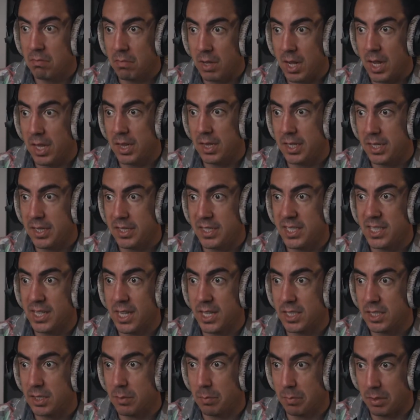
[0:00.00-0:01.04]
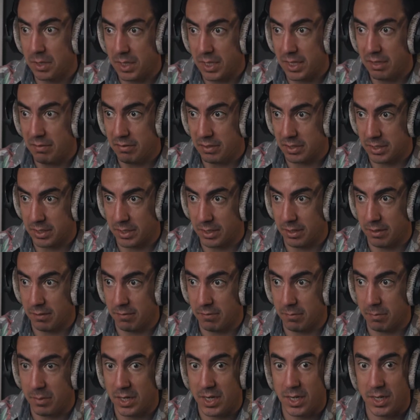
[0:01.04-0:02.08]
At least that's the beliefs of
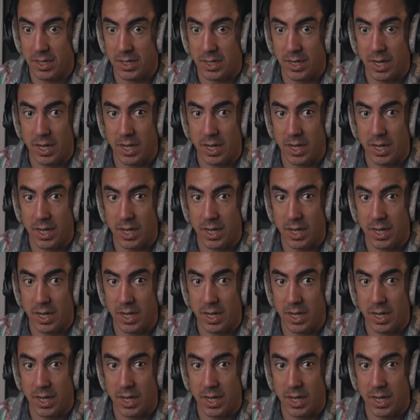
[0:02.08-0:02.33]
me.